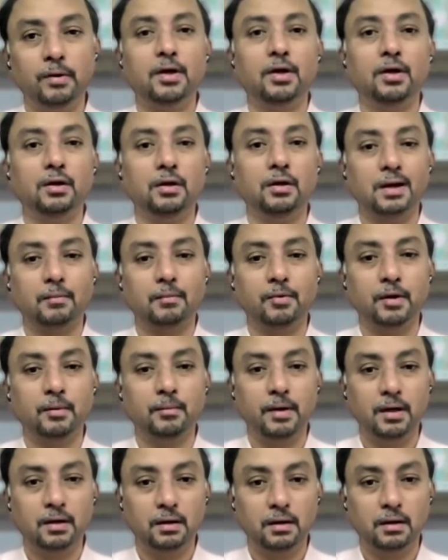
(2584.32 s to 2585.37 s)
movement in your
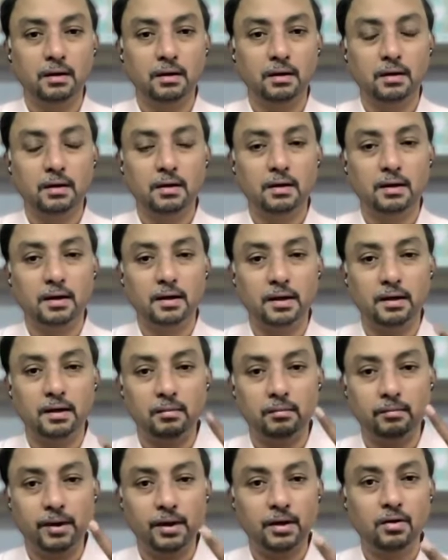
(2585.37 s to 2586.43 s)
abdomen,
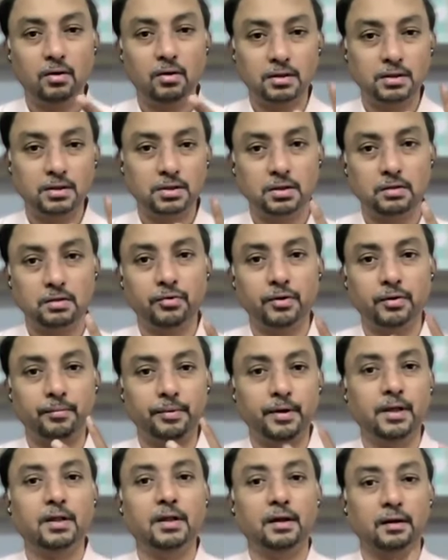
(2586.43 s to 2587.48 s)
and being conscious of your
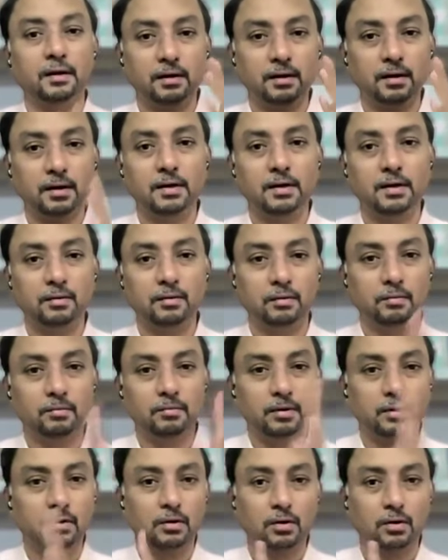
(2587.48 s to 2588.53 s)
breathing, right? So
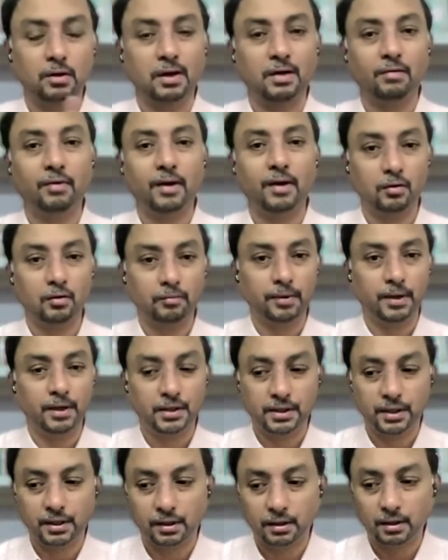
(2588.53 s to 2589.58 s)
you're aware of
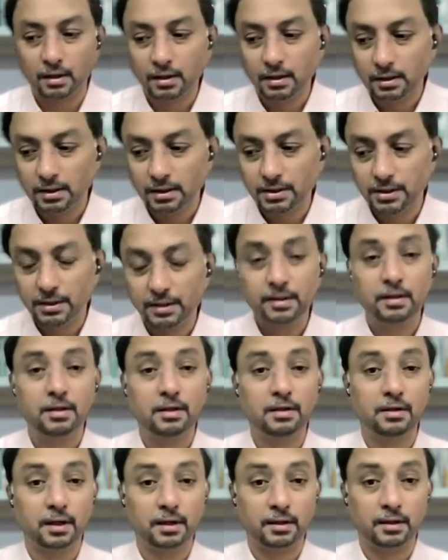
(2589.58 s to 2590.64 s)
being changing. Just
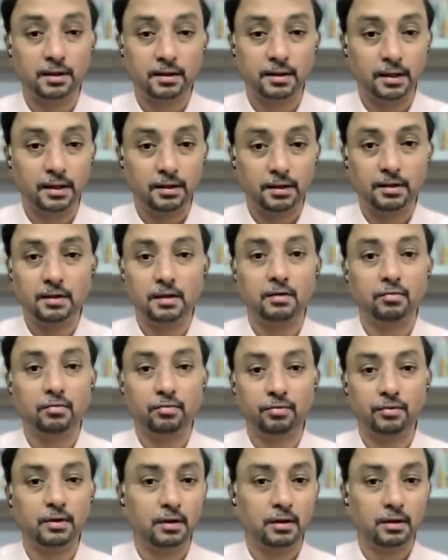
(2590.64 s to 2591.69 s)
this exercise itself
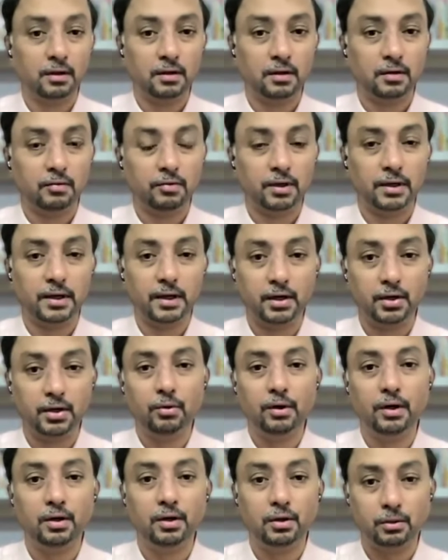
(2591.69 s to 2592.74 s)
will get
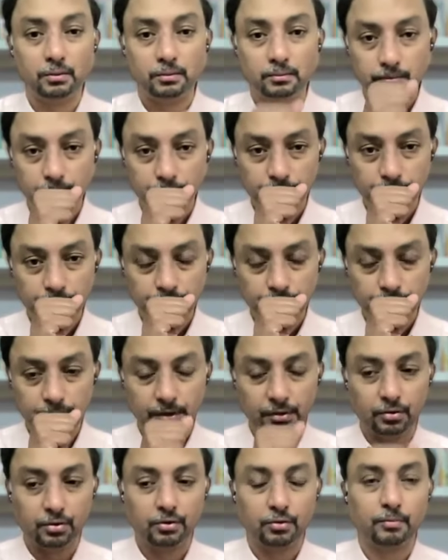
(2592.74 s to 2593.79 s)
you into,
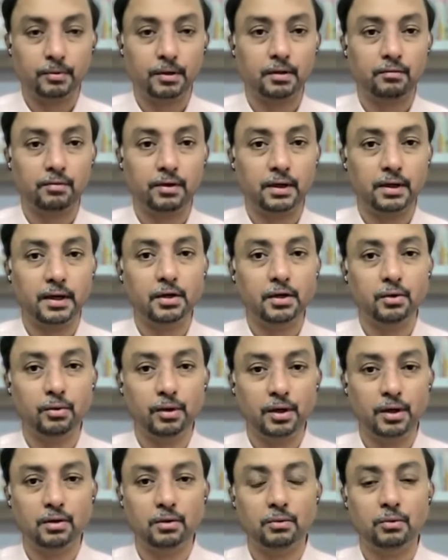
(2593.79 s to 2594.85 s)
excuse me, will get
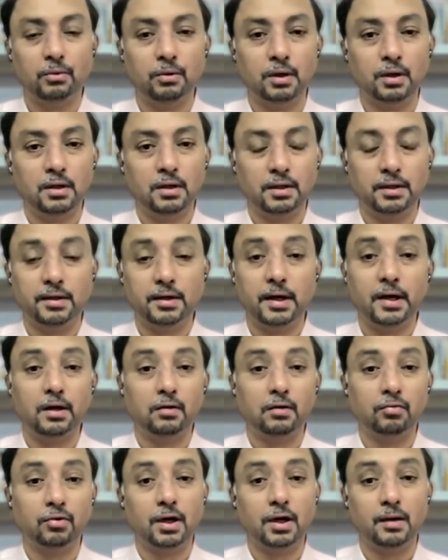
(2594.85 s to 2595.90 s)
you into the
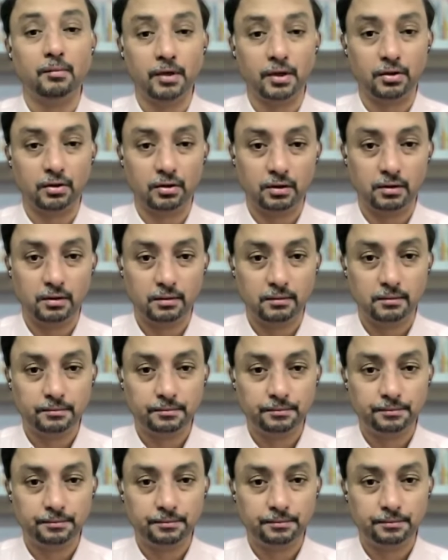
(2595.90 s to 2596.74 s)
state of calmness.